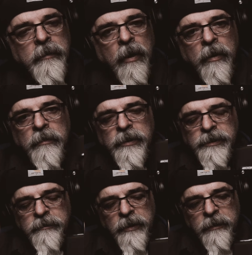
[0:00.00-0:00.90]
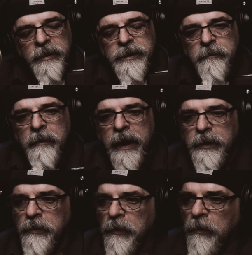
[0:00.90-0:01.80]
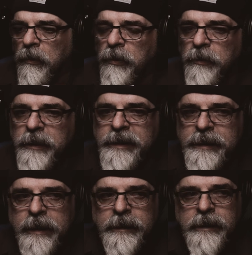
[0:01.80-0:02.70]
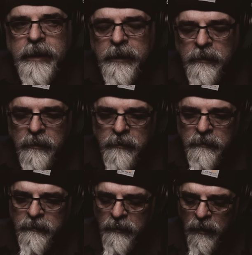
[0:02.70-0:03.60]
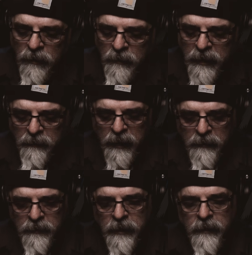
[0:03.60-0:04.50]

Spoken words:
Almost pretty much binaural, 360 all the way around.